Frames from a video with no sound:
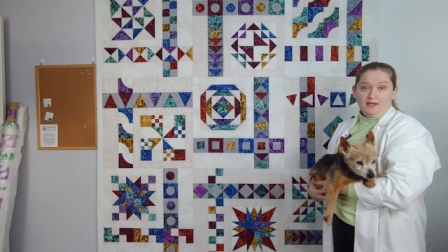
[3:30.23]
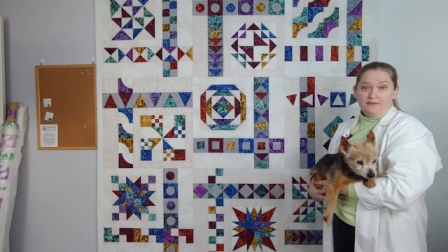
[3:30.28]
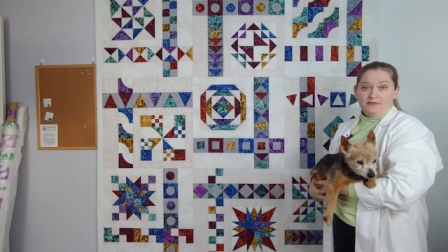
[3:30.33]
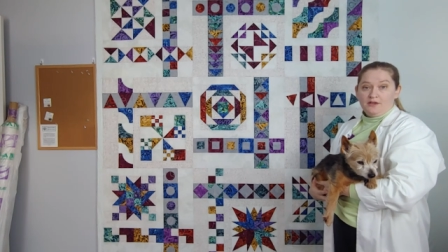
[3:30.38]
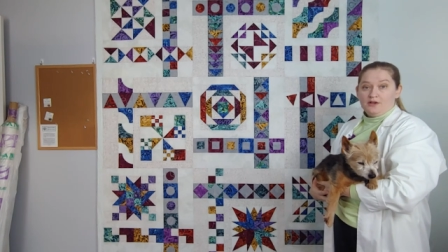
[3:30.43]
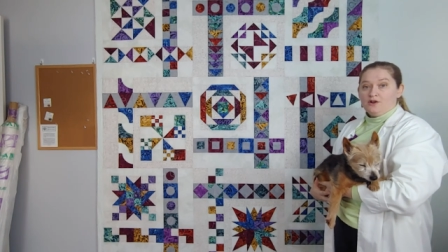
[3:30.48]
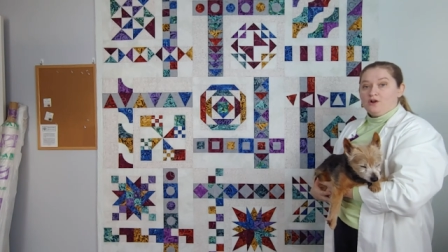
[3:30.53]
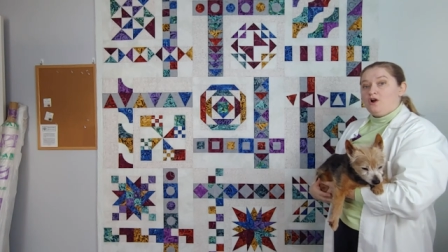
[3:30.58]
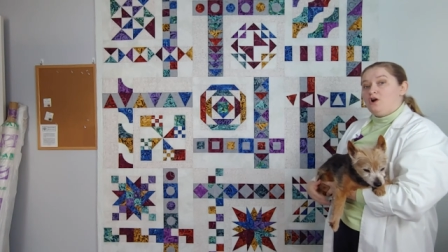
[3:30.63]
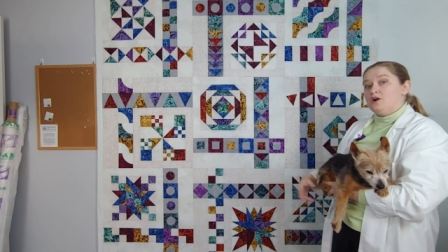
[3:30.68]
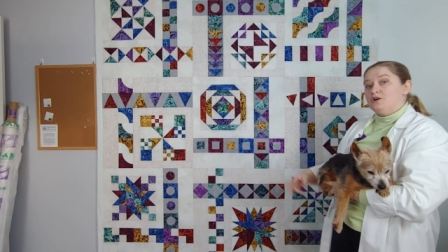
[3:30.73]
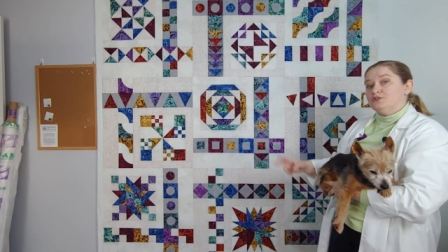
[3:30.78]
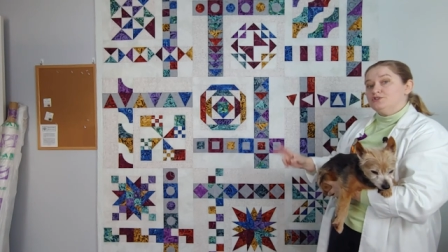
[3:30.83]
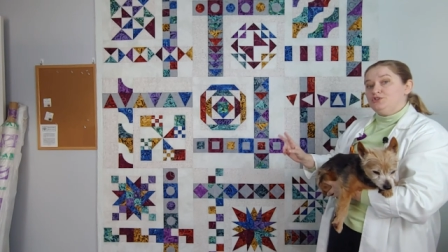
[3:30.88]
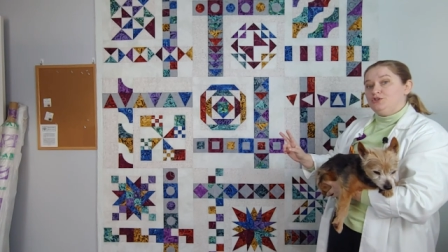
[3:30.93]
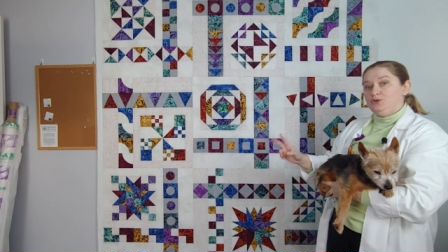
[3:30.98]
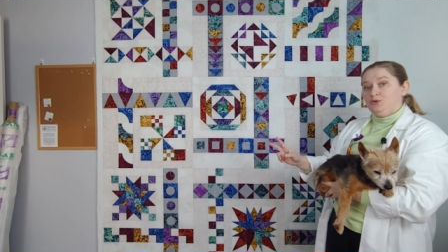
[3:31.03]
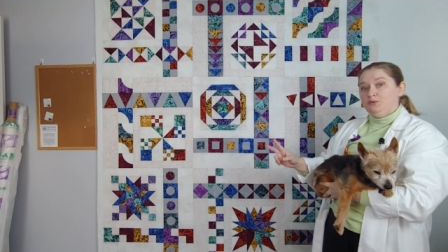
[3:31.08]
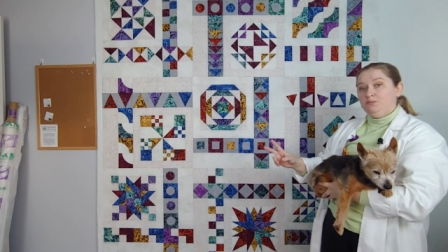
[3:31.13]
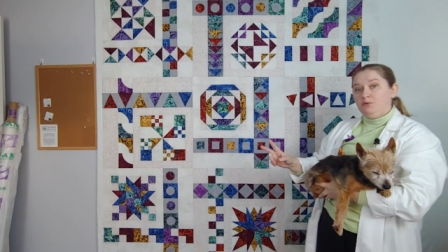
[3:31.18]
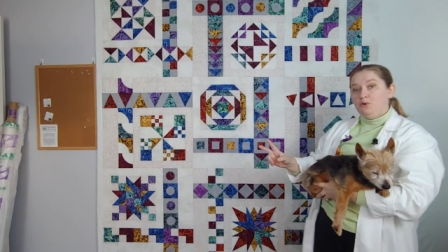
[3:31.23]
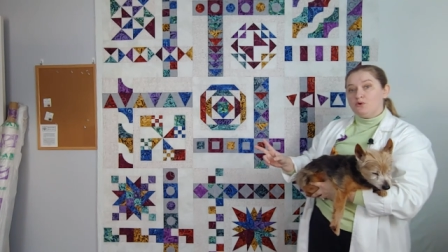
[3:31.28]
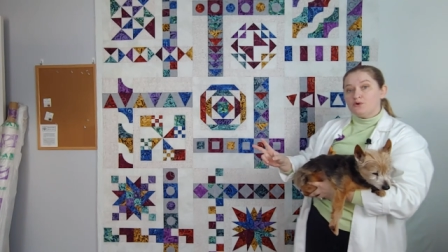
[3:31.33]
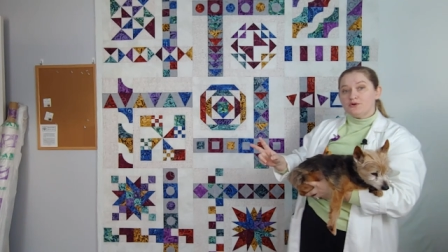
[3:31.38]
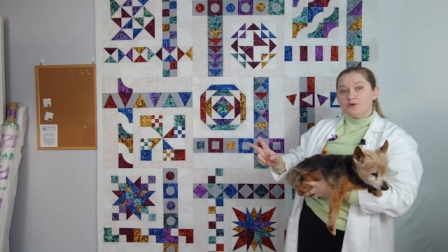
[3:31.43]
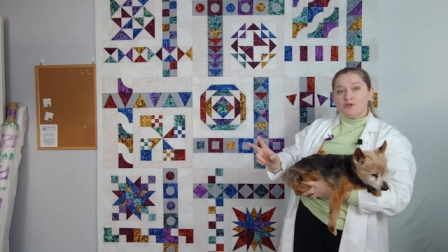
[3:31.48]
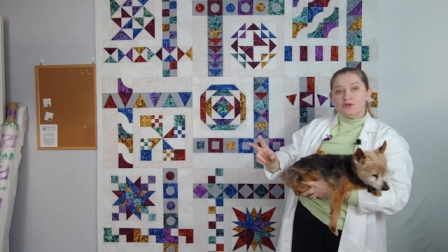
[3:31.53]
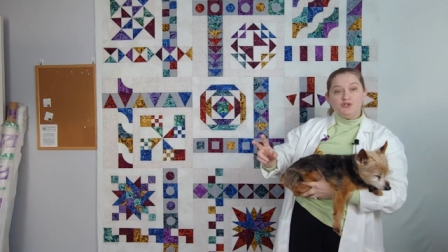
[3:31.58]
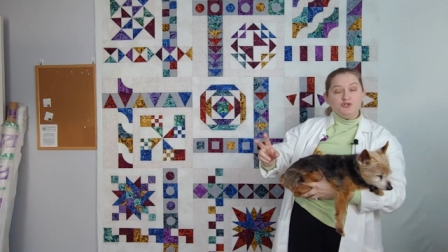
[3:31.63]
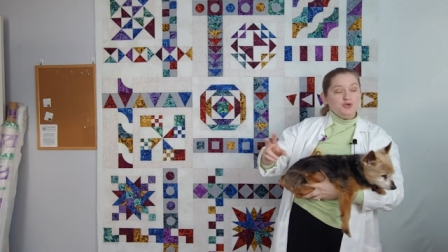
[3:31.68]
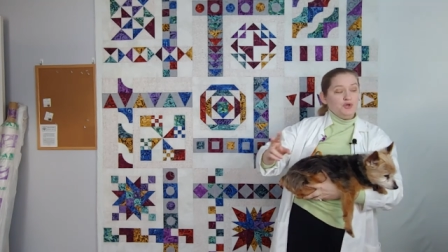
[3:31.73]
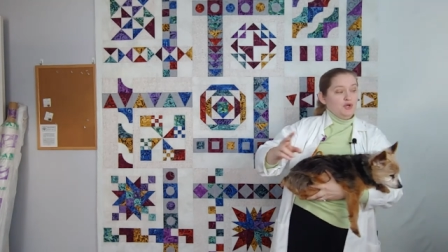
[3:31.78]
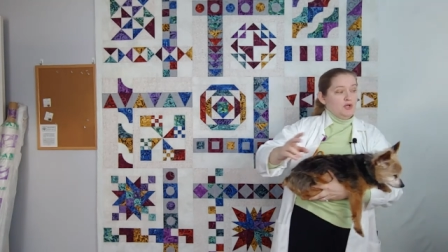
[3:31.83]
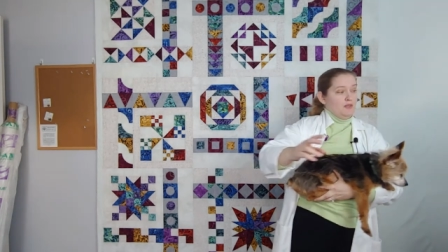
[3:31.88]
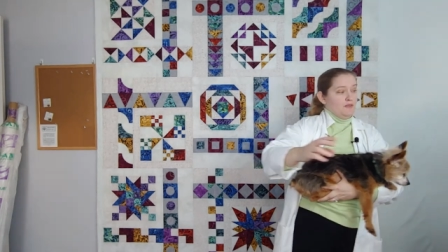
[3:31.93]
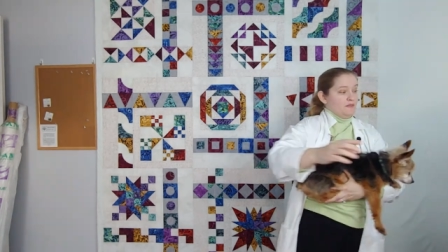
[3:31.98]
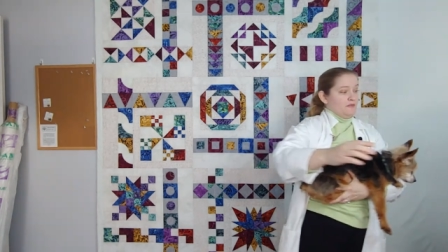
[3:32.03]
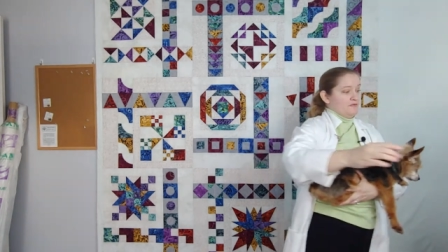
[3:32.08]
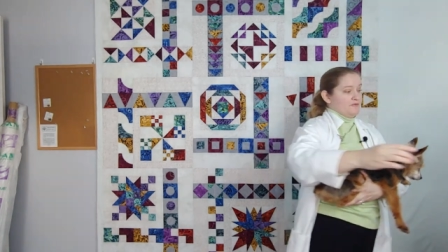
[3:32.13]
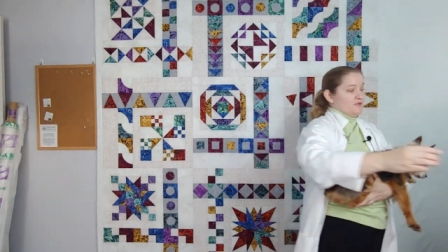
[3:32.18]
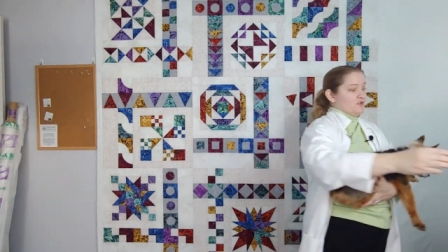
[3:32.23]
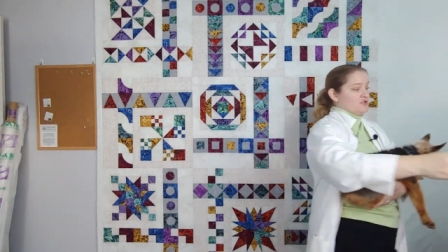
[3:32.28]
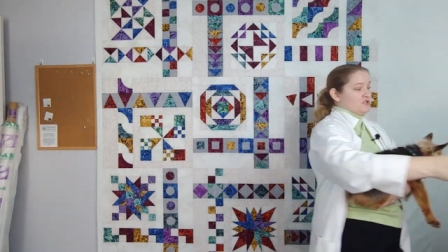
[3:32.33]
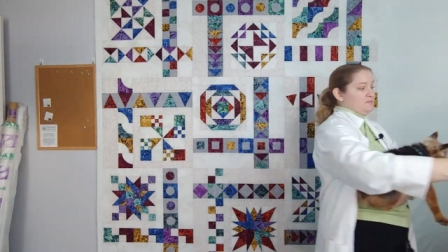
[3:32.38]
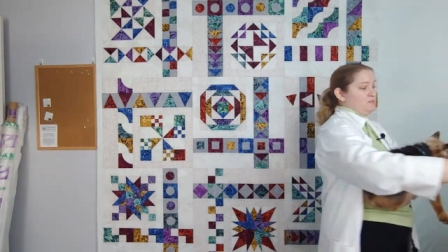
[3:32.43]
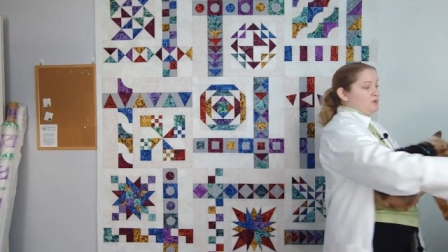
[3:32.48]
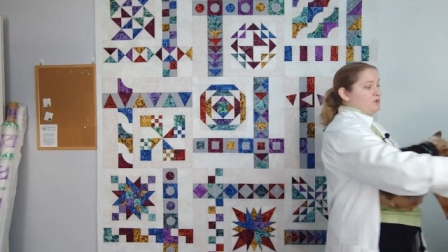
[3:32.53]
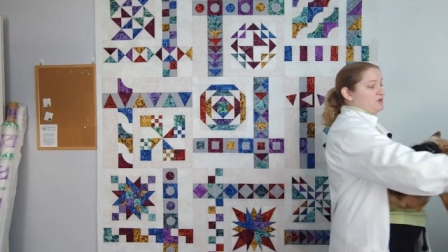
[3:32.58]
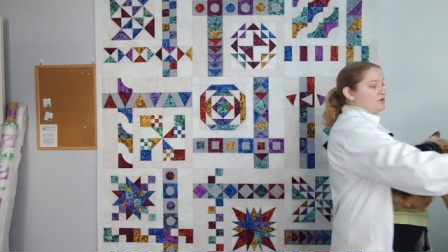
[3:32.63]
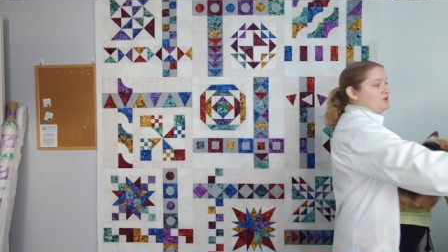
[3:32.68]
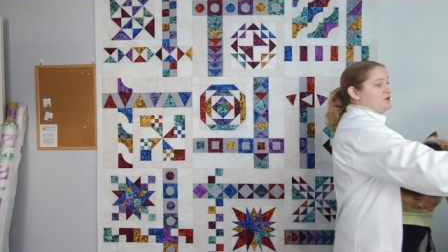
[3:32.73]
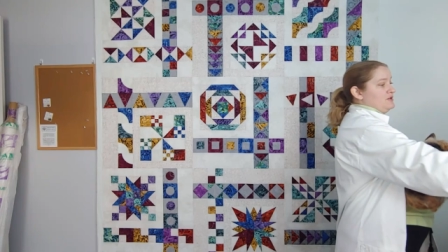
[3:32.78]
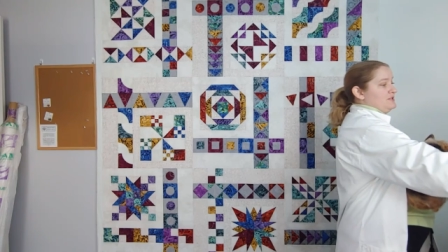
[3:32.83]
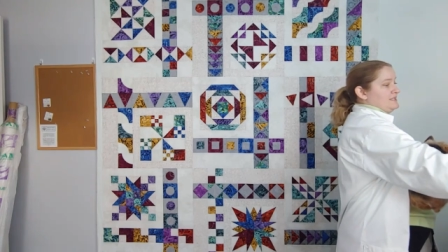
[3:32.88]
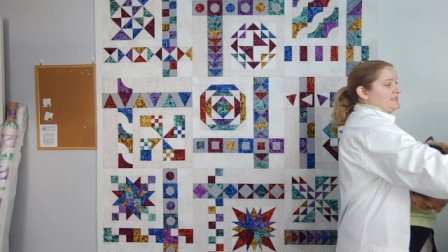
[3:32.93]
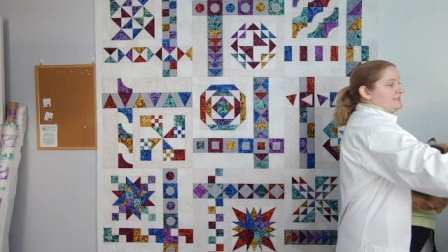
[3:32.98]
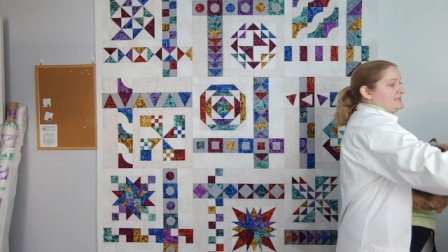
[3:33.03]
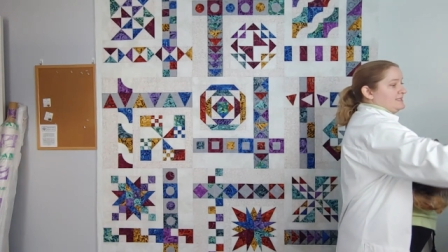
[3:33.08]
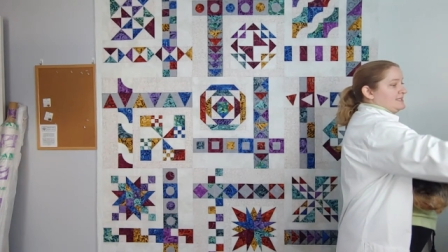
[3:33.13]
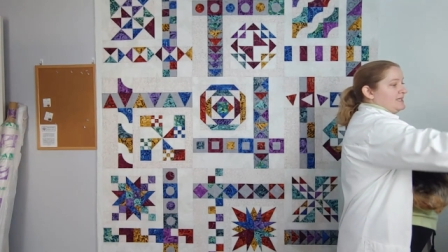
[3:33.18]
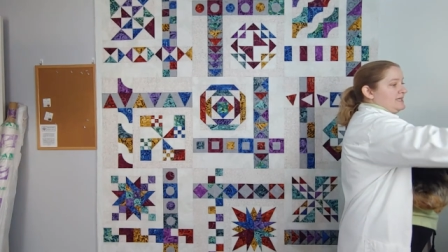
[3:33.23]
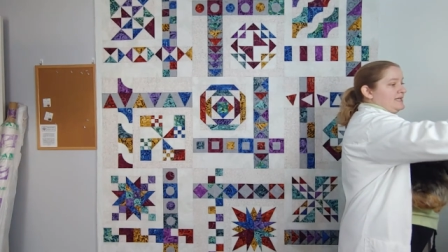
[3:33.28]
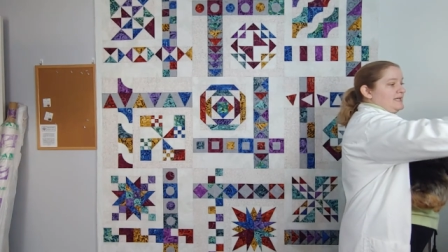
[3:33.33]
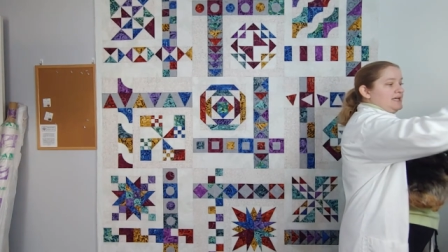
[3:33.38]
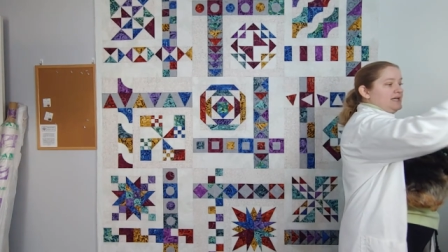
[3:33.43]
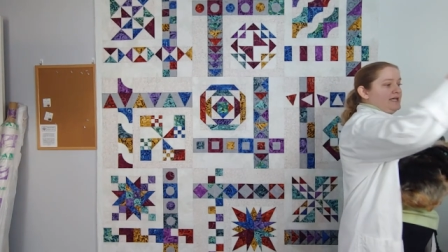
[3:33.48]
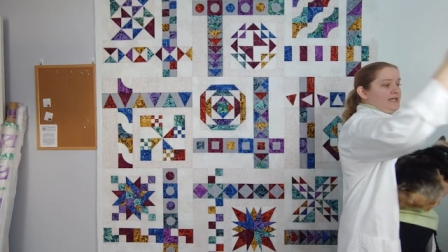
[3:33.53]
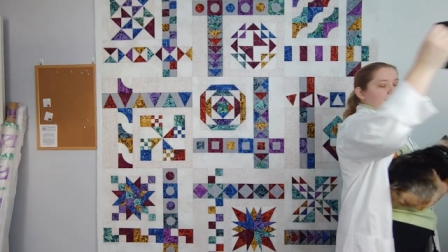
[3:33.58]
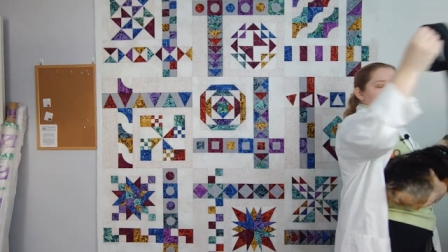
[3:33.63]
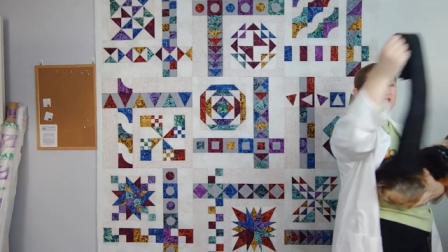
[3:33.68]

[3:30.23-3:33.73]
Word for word: There are two borders. The first border is a skinny,